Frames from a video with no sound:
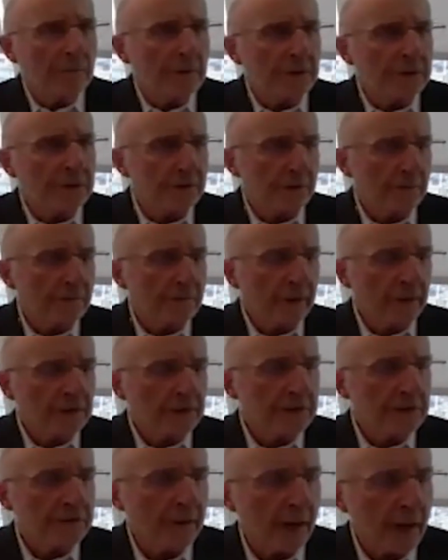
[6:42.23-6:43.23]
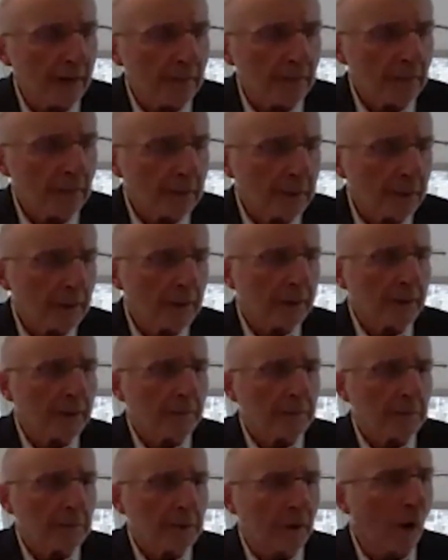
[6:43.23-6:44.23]
These are events that,
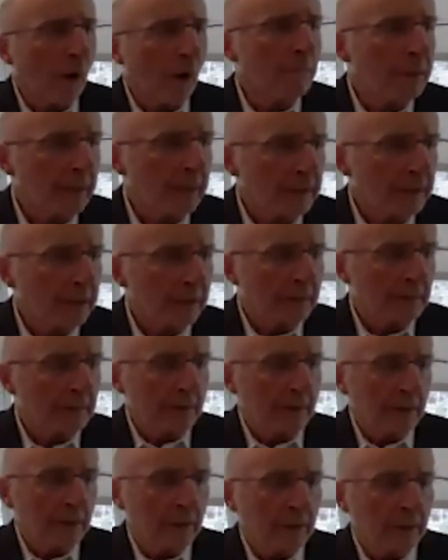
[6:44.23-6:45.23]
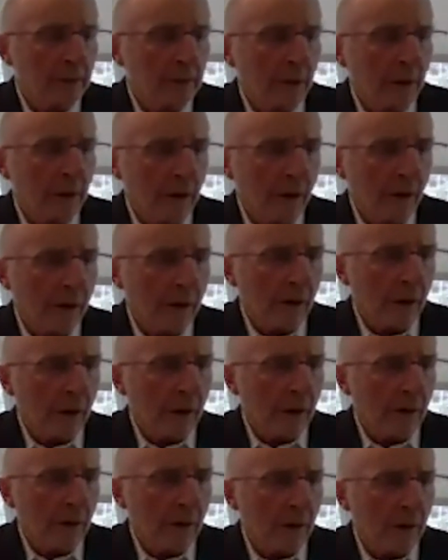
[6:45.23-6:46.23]
in our opinion,
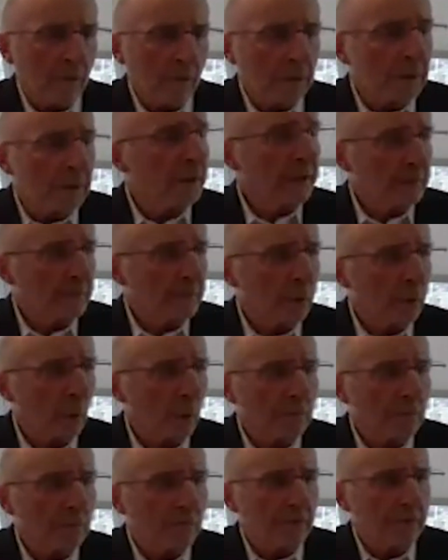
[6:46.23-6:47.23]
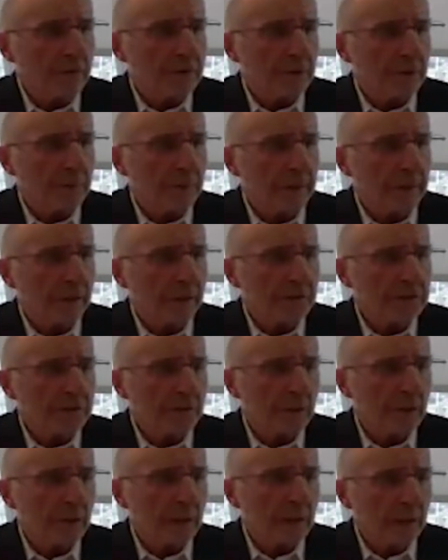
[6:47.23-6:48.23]
are really important for the shipping
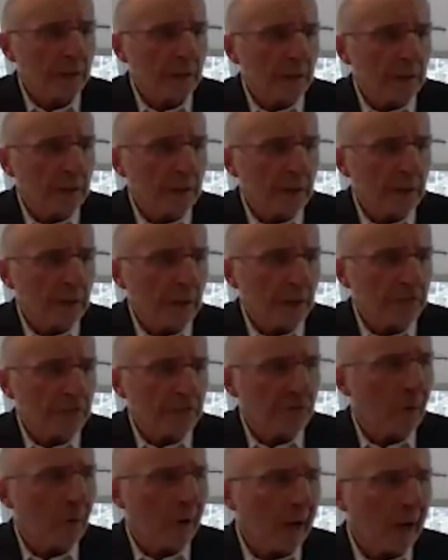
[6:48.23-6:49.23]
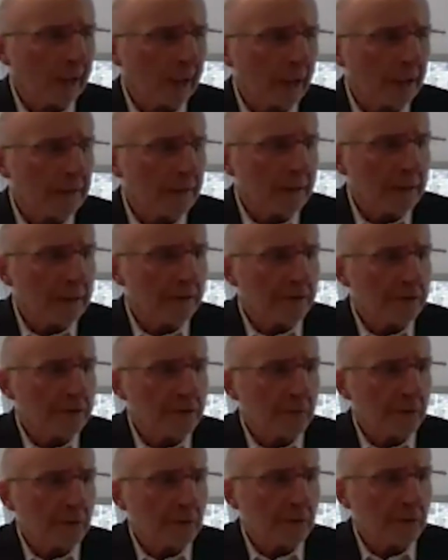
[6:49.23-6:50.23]
industry, to highlight the
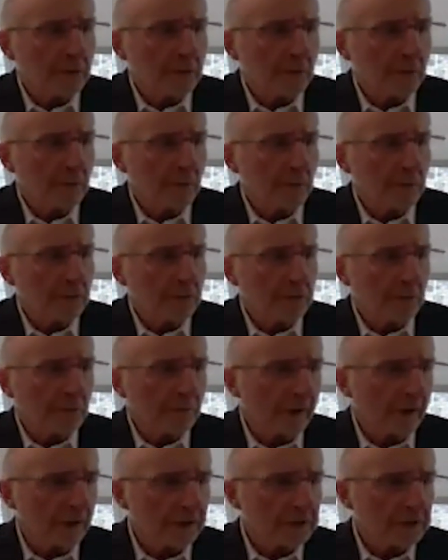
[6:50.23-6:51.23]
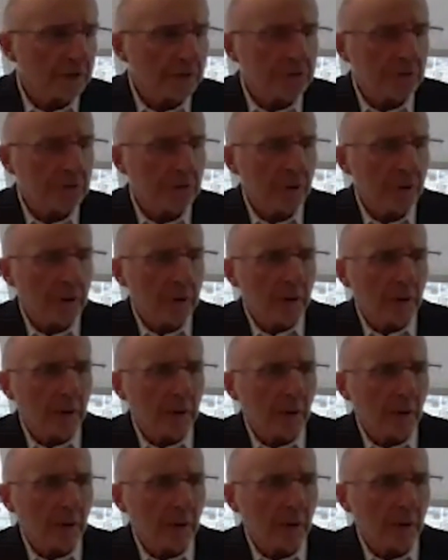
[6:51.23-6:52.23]
industry to investors,
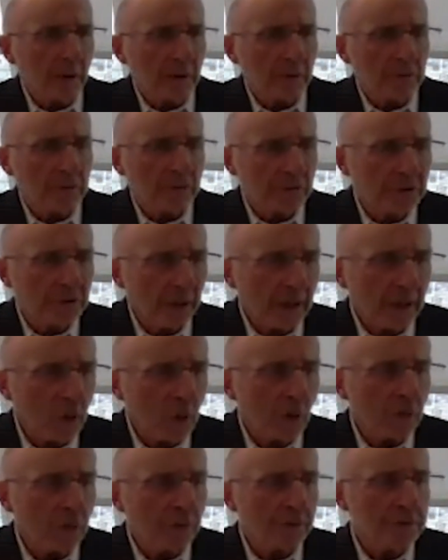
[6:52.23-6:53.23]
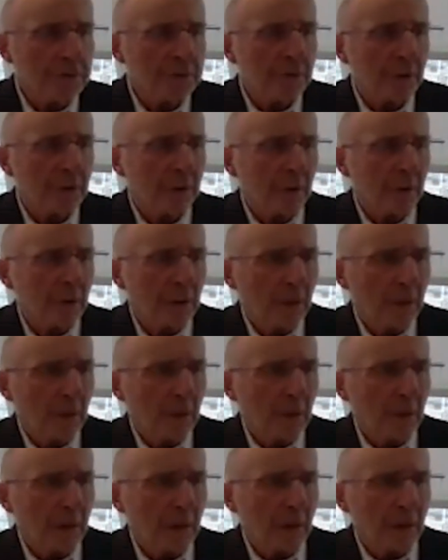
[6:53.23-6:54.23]
to stakeholders,
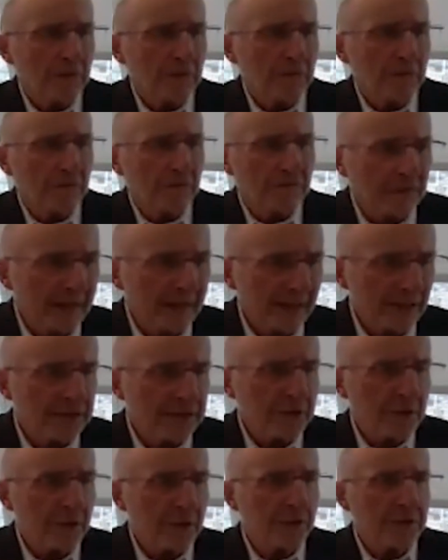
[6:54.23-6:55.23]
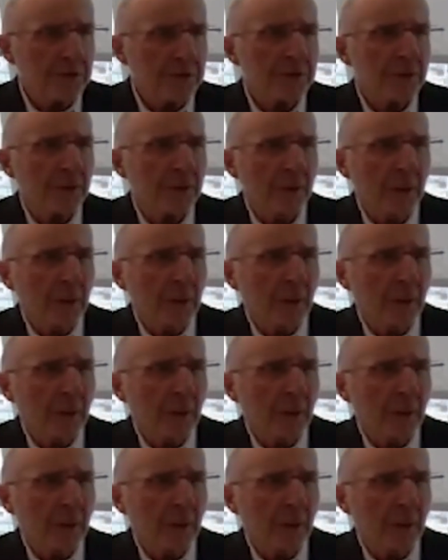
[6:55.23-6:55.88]
to financiers,